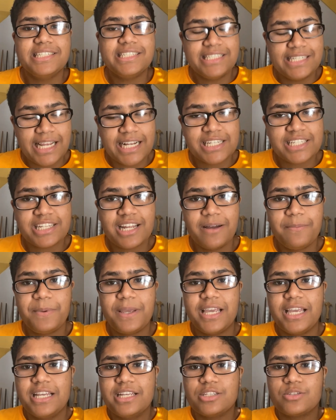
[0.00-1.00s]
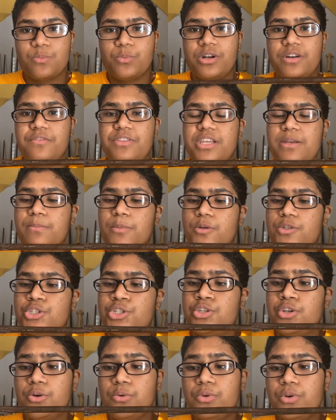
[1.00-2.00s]
Next up is one of the most
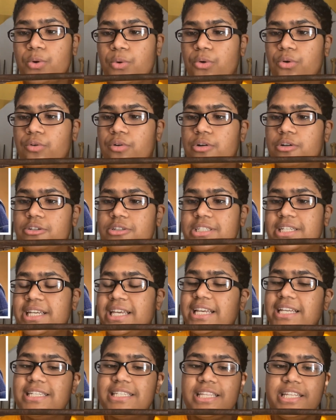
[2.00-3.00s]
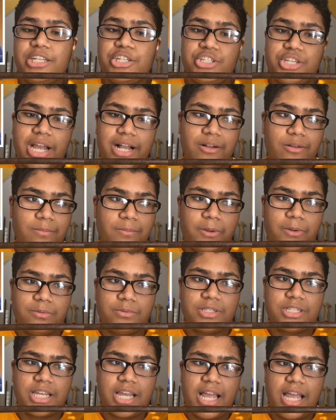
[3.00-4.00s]
known Aurors, Kingsley
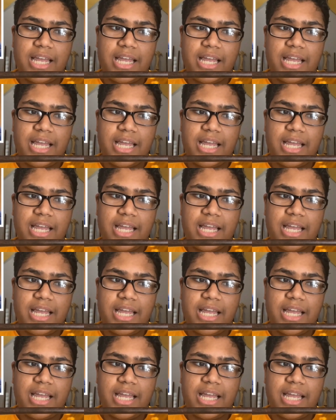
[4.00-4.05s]
Shacklebolt.